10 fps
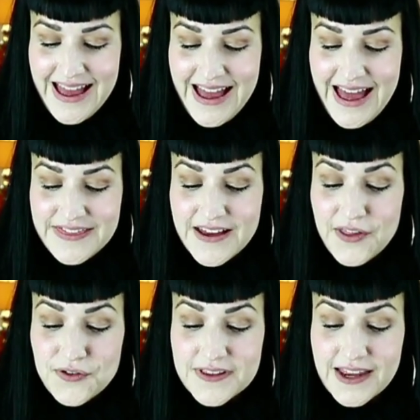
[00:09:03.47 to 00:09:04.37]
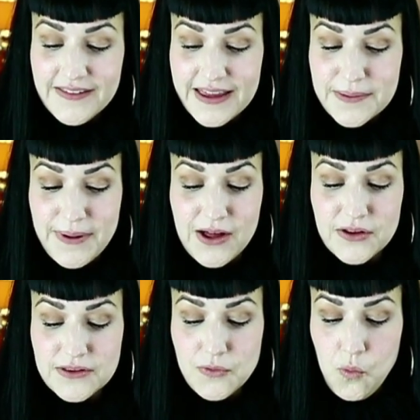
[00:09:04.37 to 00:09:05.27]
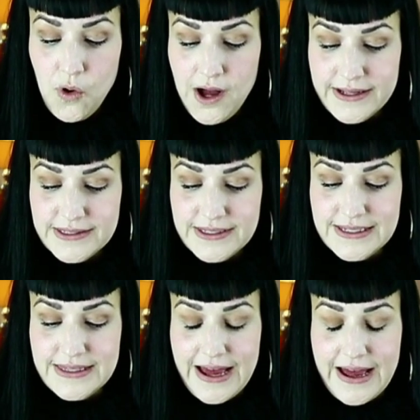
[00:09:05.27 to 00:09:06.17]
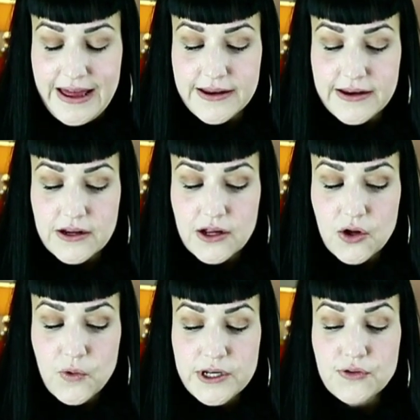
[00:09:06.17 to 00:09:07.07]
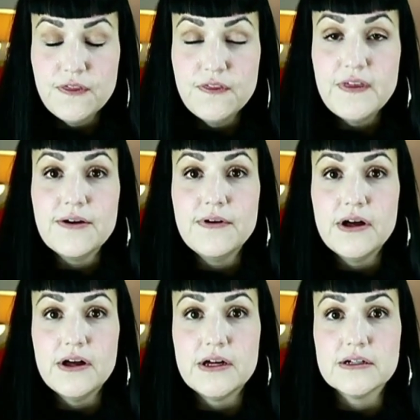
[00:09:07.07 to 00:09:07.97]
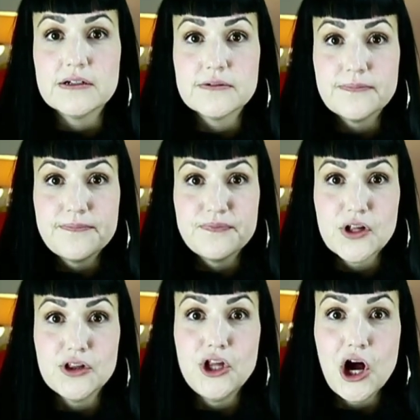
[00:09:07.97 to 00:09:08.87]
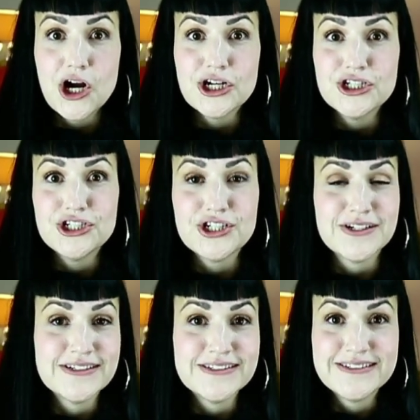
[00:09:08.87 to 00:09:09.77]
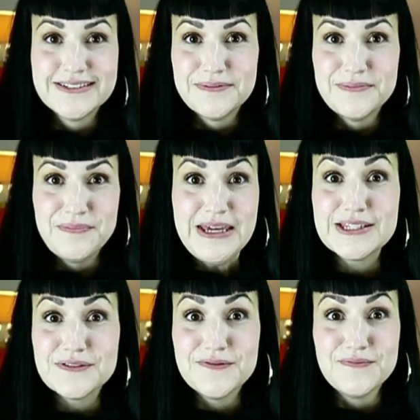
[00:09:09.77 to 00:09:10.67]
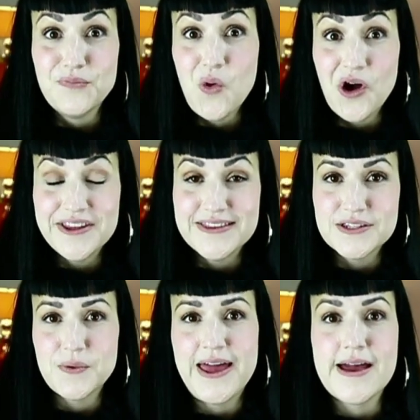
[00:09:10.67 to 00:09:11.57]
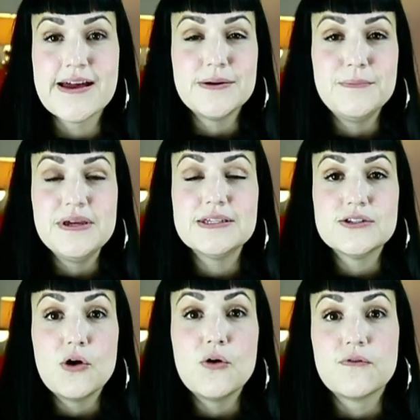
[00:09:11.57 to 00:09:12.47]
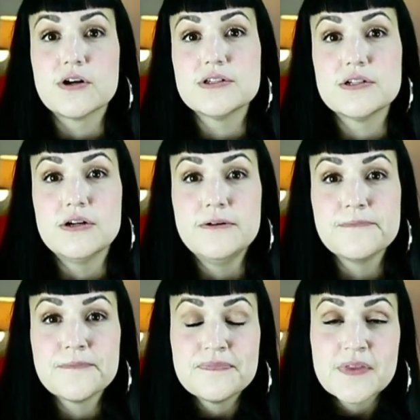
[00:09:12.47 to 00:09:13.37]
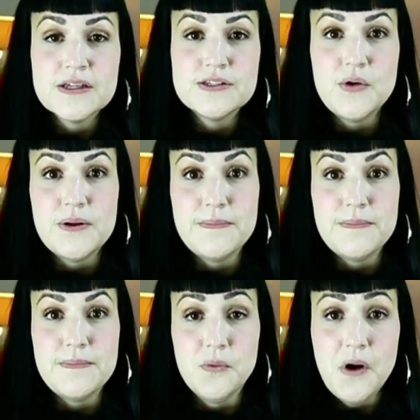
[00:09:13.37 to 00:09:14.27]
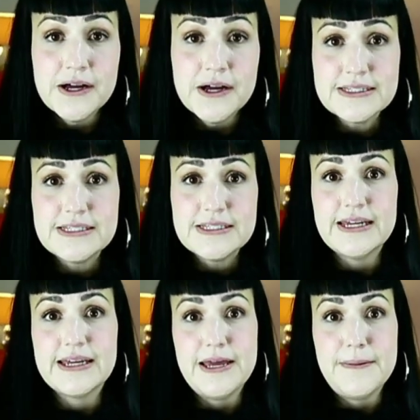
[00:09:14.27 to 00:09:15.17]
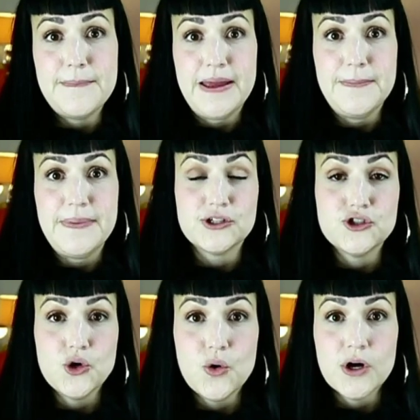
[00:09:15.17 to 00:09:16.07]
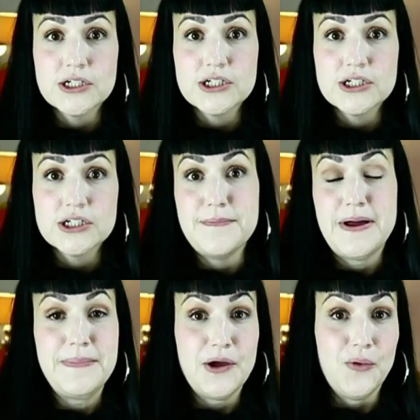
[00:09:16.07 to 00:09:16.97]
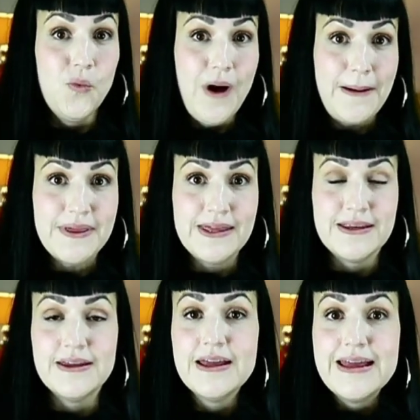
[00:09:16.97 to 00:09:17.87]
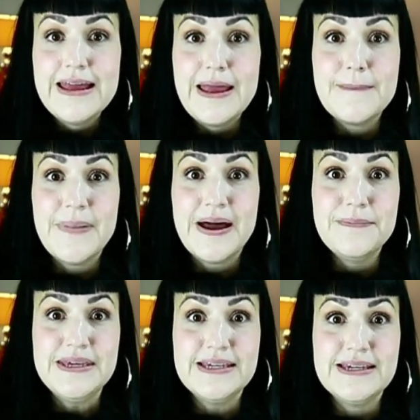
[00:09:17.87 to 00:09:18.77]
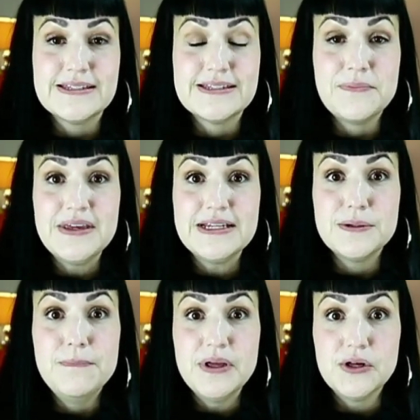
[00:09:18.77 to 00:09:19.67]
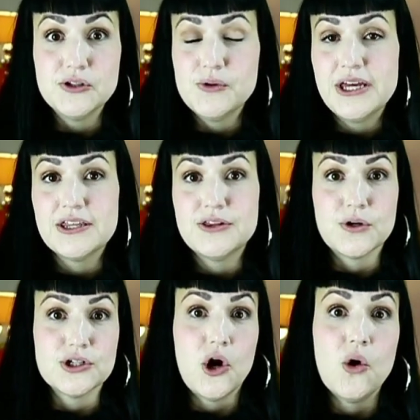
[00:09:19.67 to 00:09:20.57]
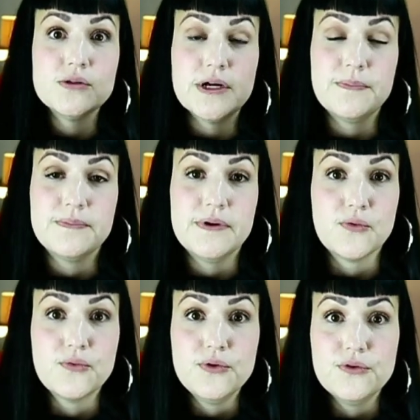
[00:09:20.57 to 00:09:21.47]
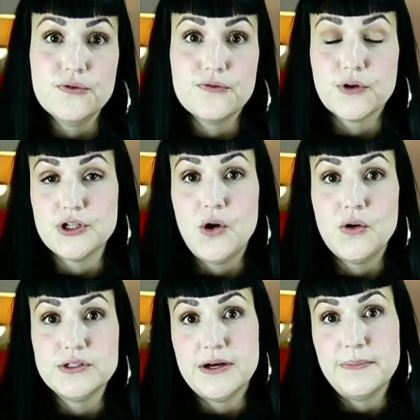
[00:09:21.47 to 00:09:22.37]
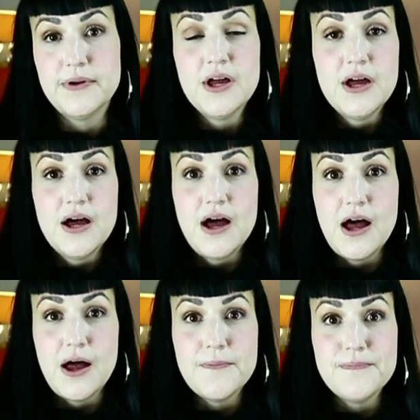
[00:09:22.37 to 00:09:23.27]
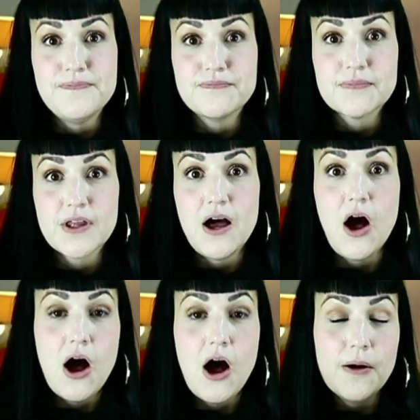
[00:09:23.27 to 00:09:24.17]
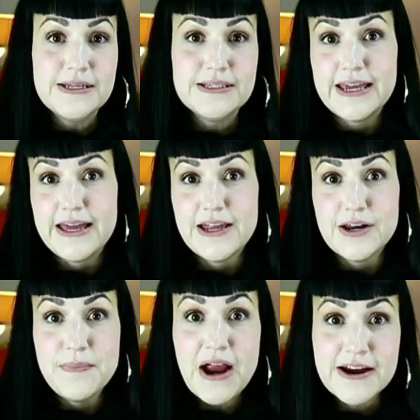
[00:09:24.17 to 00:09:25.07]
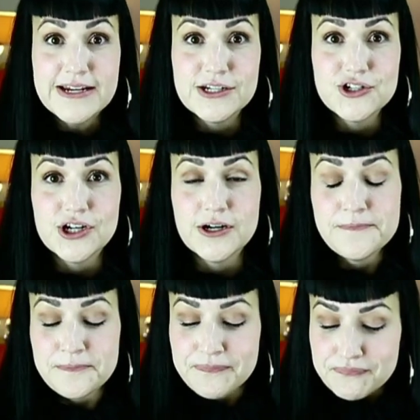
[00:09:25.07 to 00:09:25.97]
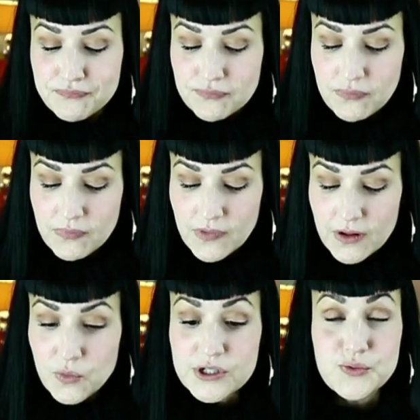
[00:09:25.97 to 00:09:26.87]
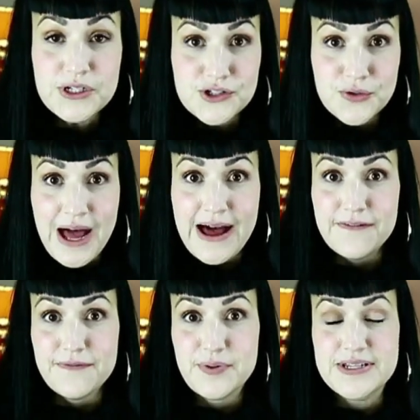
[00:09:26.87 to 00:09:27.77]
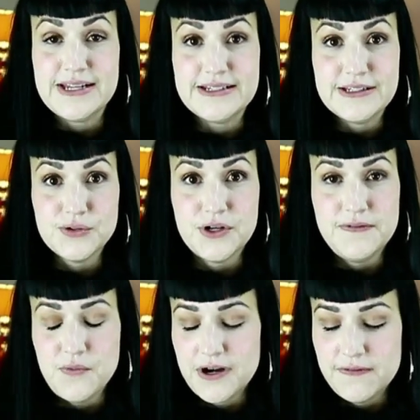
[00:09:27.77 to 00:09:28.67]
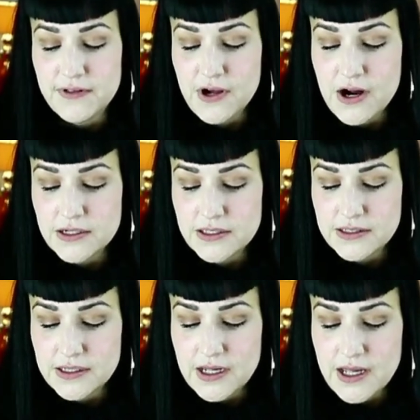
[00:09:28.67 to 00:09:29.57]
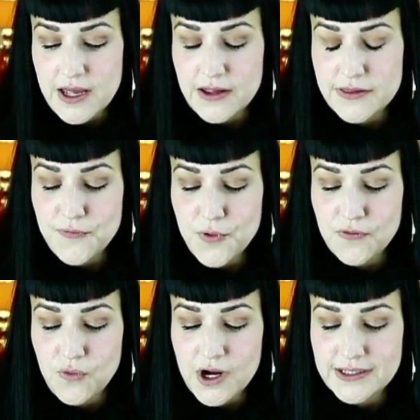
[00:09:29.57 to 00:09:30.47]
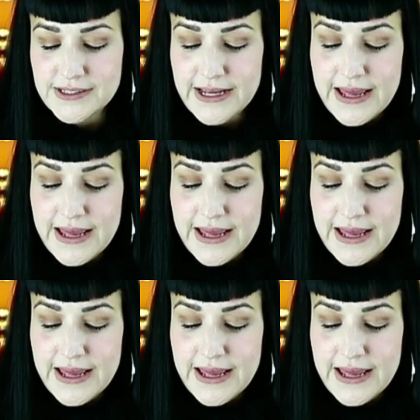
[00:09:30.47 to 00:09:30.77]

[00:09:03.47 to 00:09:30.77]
And the other thing that I like about the wands is that when you think of a large piece of wood this way, it can be so versatile. So it might be a walking stick, it might be a torch, it might be a weapon, it might be something to build with or to hold up a roof or to hold up a hoppy to get married under, which we do have presented sort of in one of the cards in the Four of Wands.